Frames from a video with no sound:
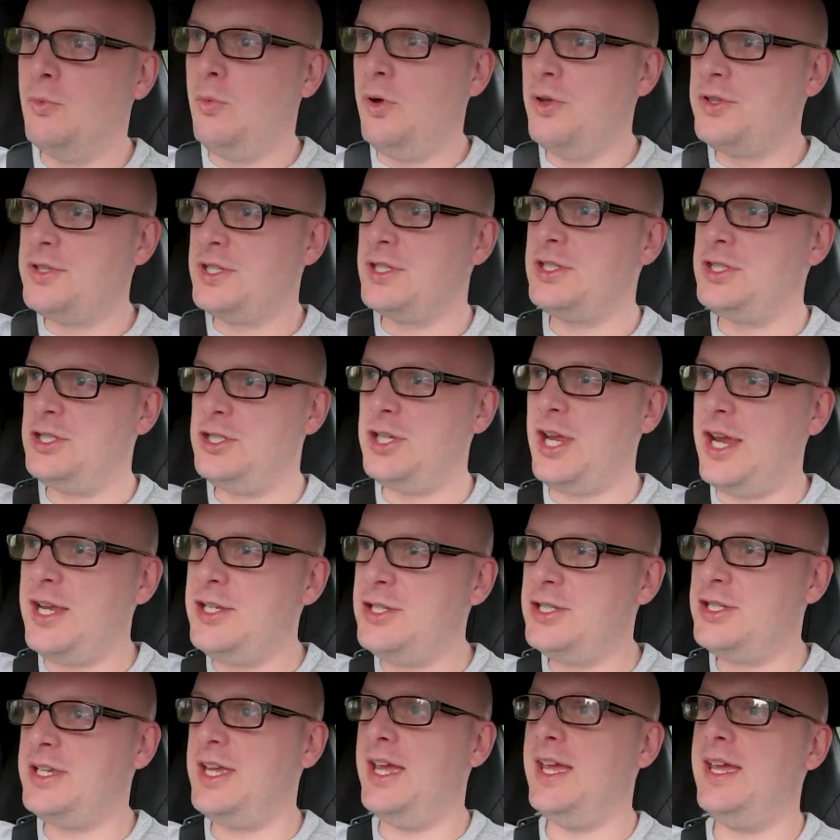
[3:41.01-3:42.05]
wanting to
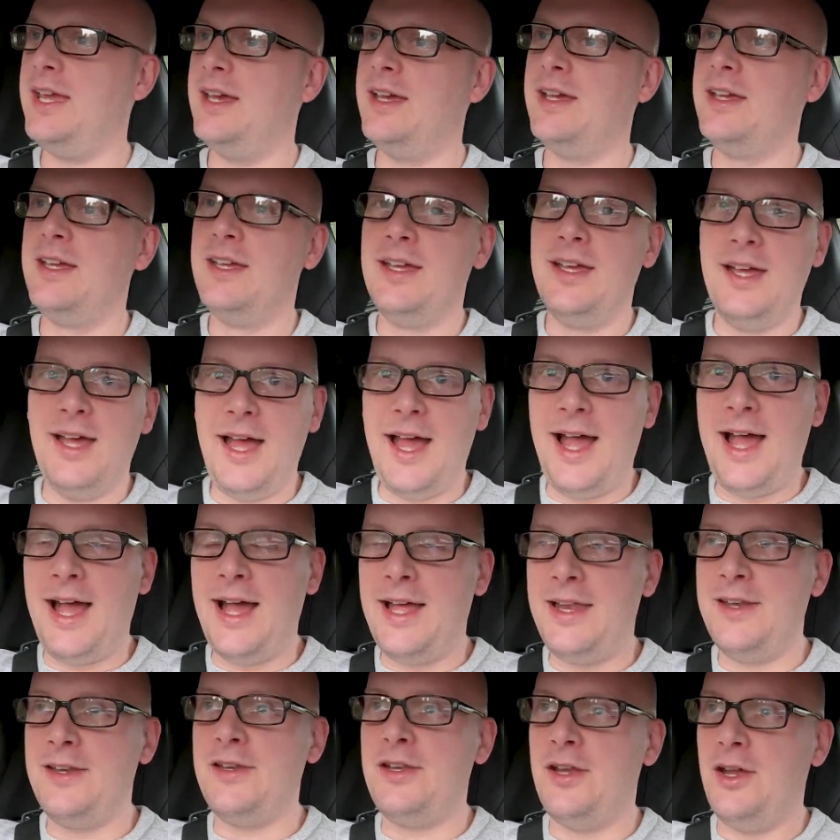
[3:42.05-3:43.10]
change gear
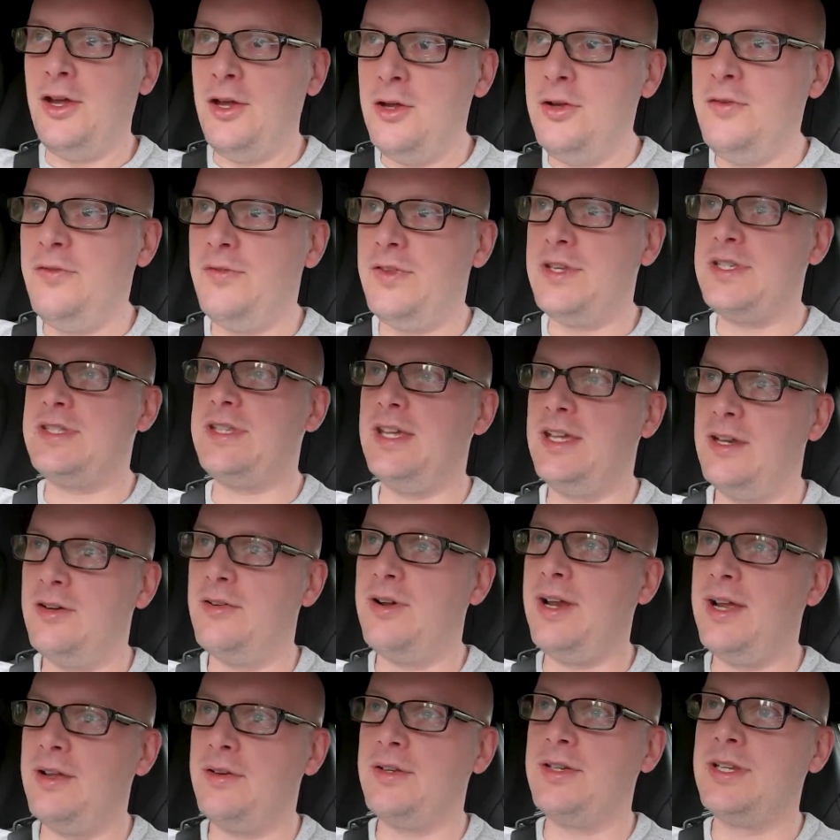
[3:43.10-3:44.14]
and hoof this thing
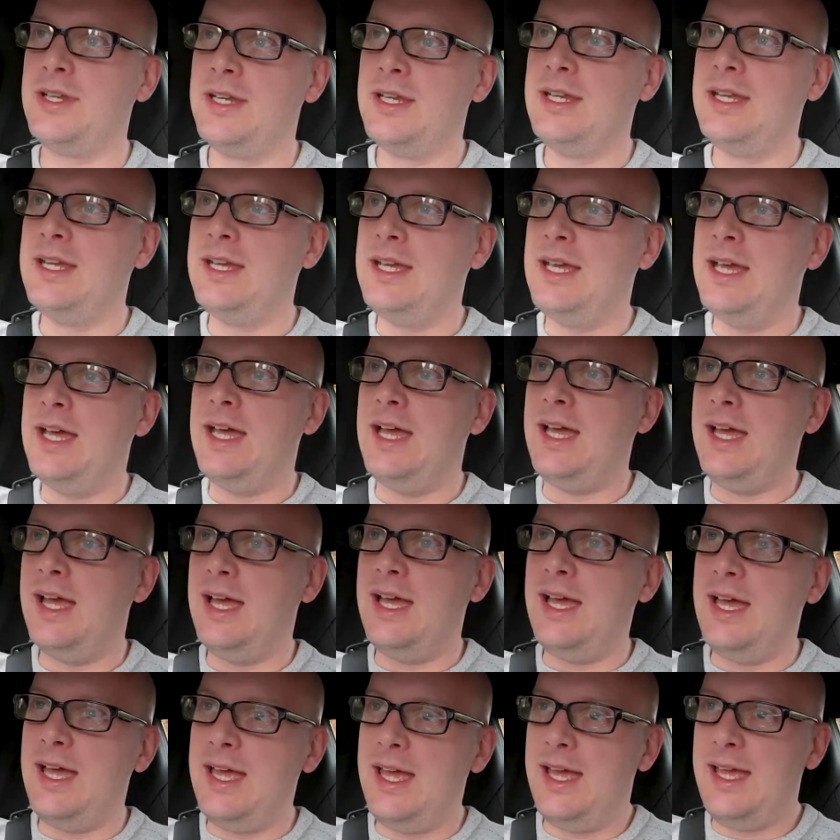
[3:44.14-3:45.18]
around.
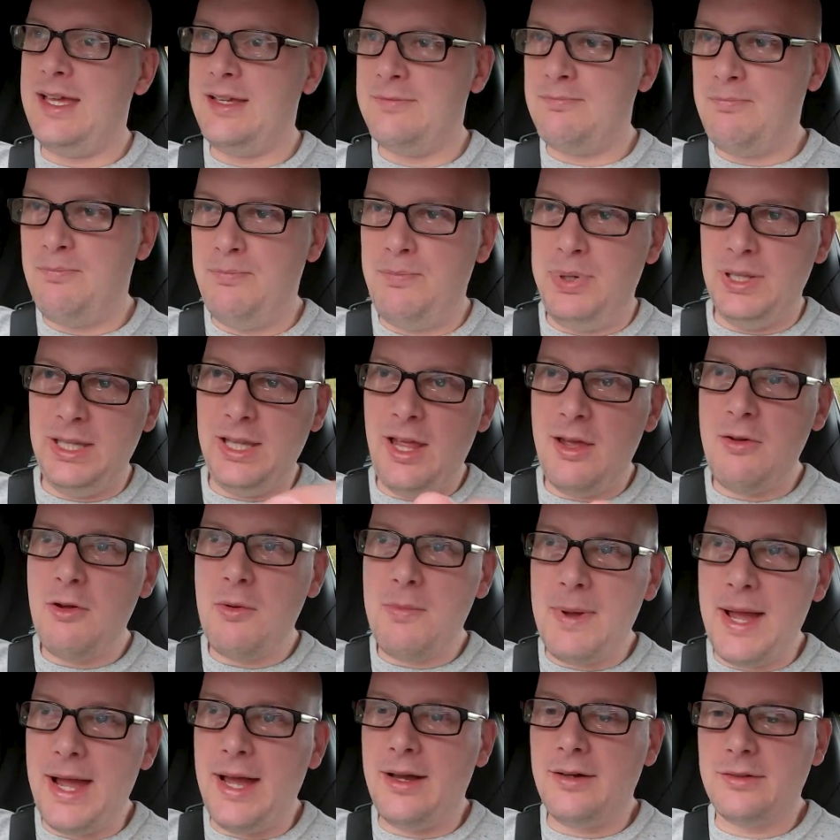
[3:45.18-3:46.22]
Below
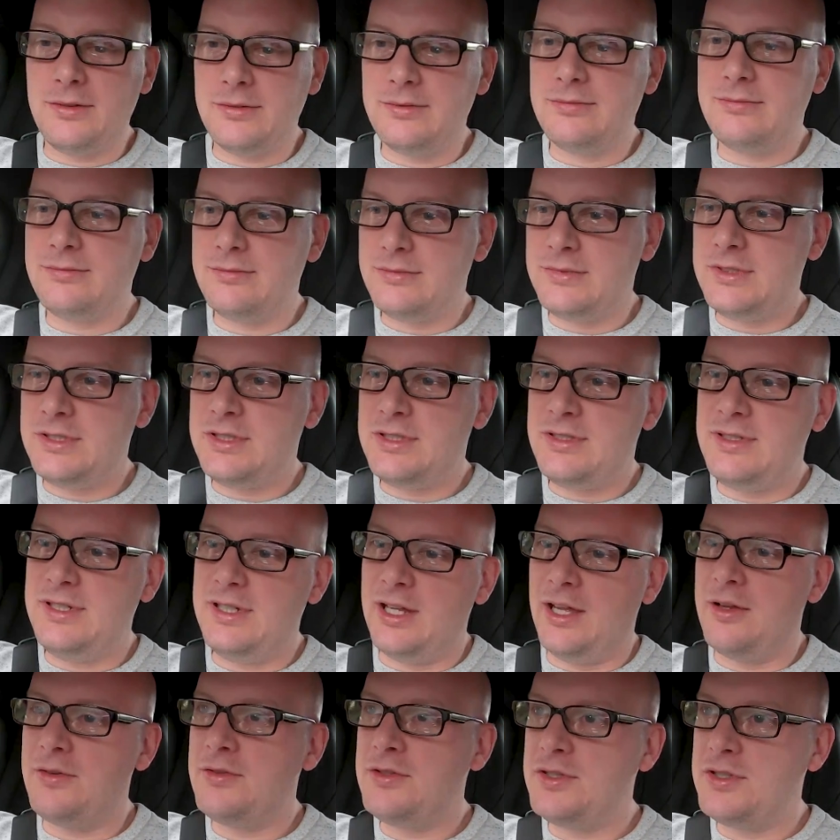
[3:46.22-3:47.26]
about,
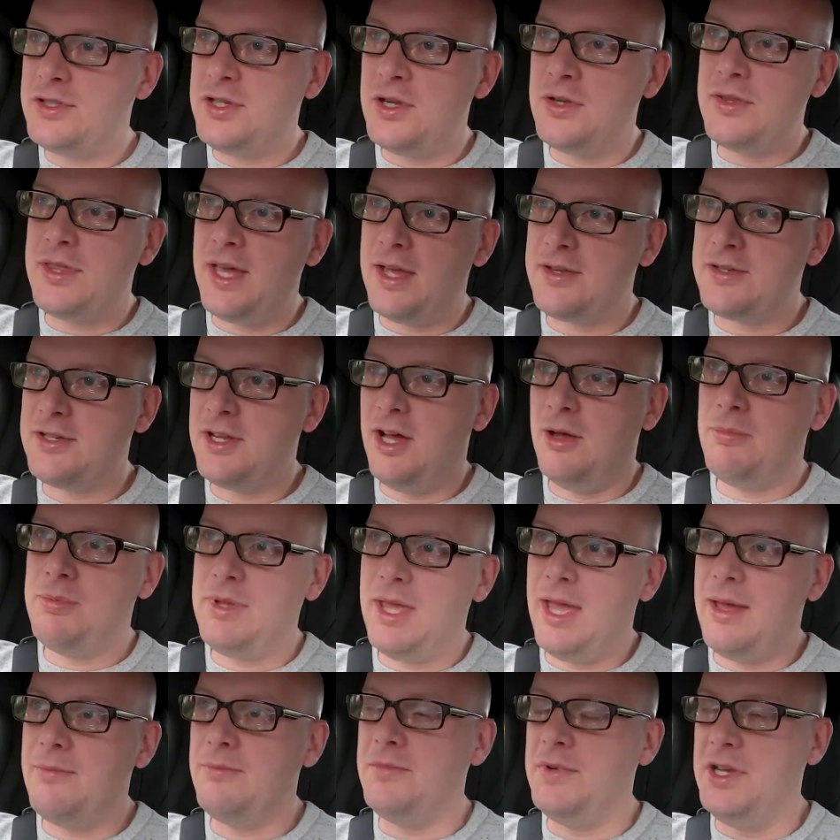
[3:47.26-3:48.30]
2,000
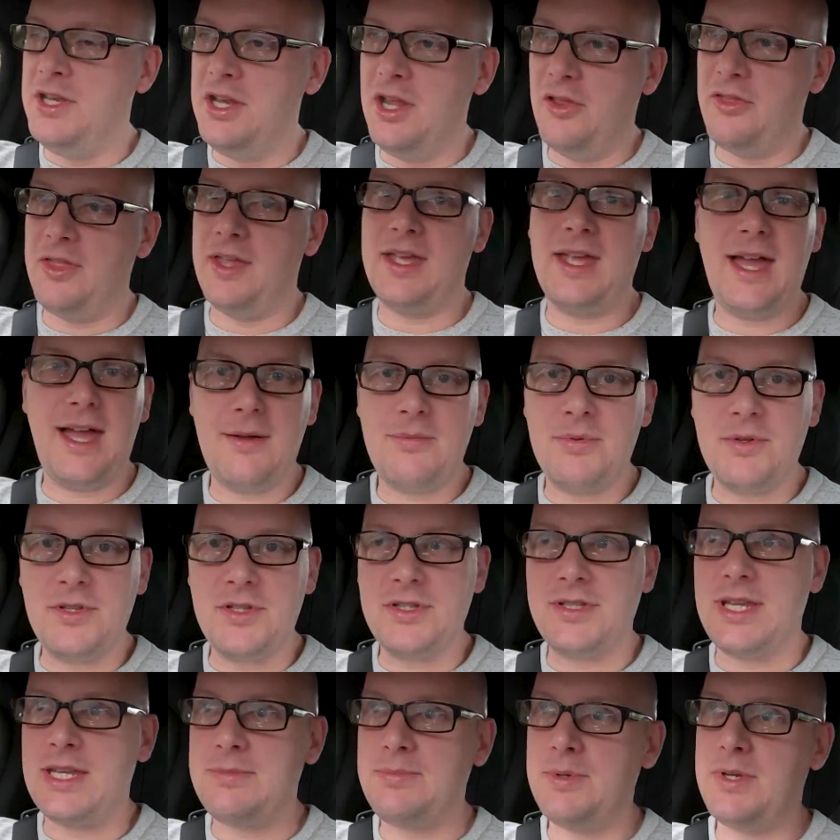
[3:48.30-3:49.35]
RPM, nothing
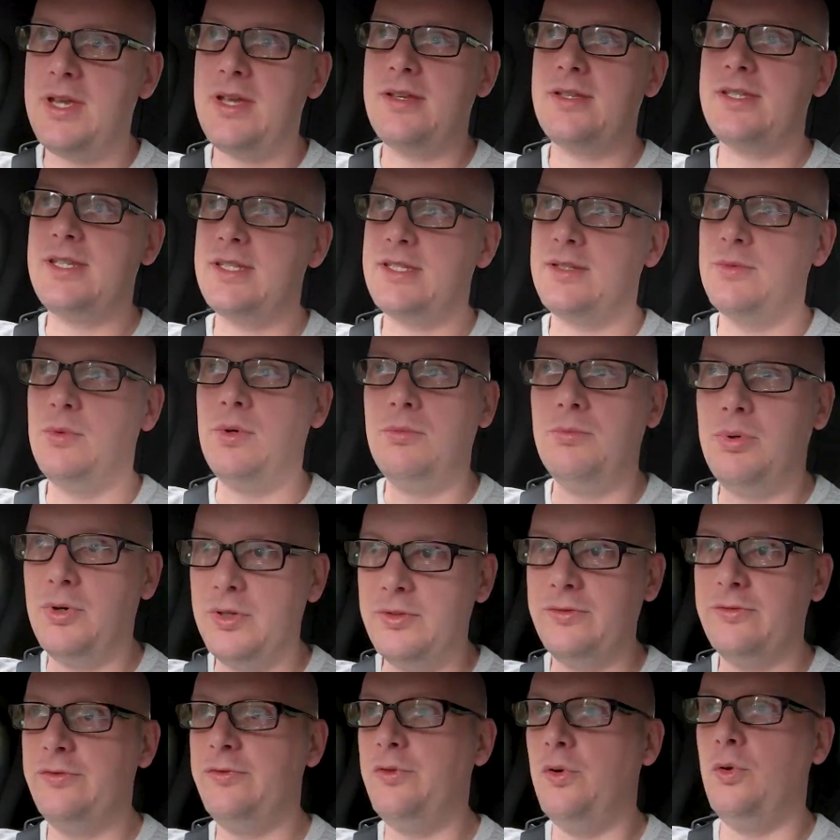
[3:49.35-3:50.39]
happens. That's because it's a
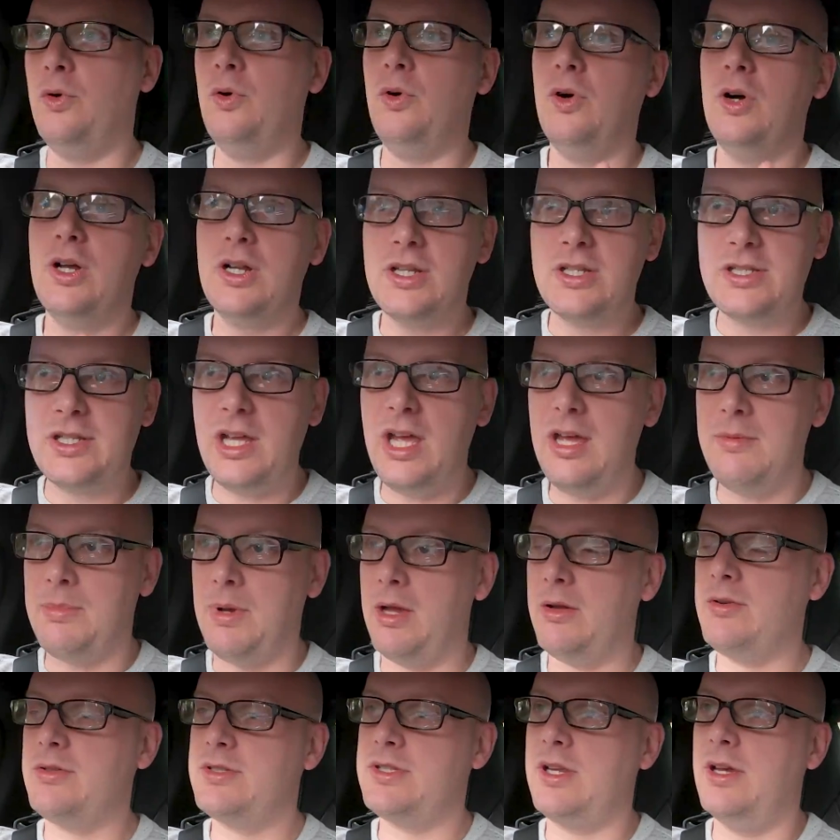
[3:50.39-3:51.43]
1.4
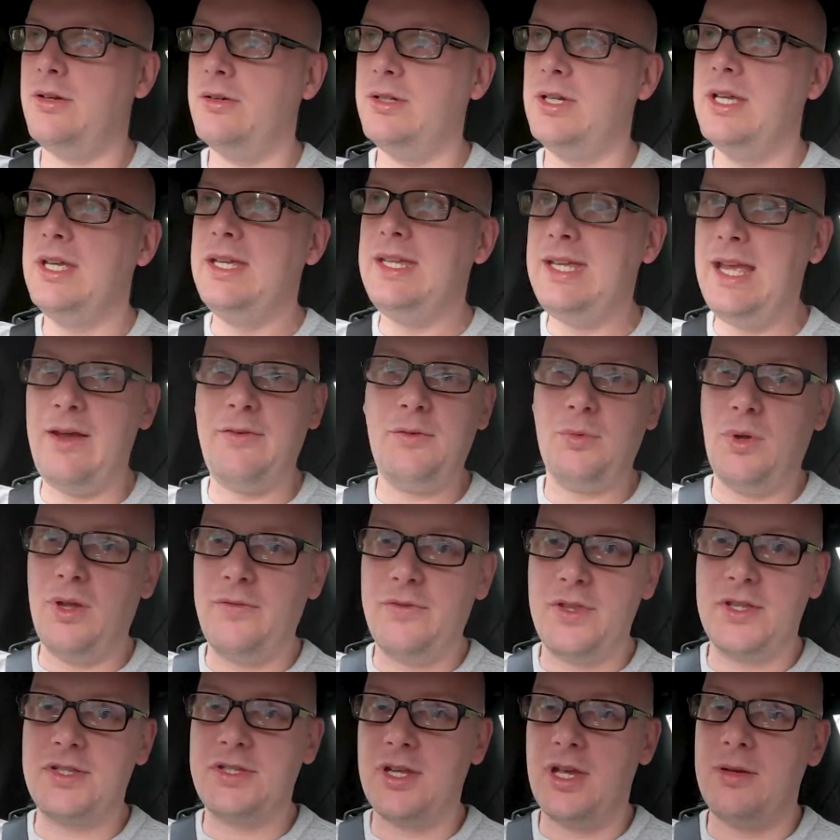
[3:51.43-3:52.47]
turbo, so you have to
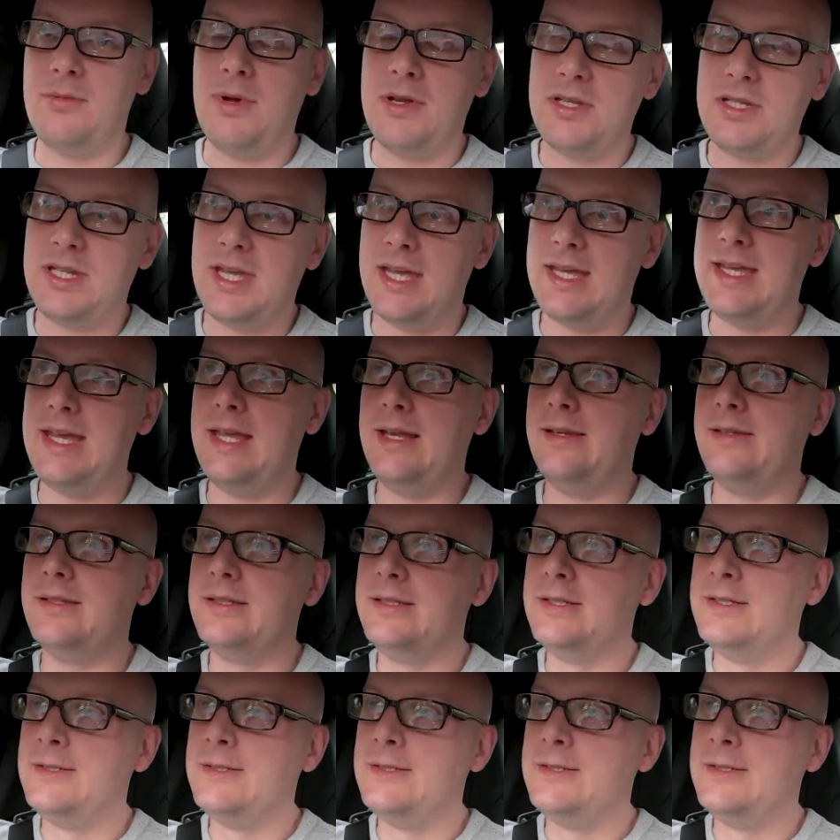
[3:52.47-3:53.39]
wait for the turbo to kick in.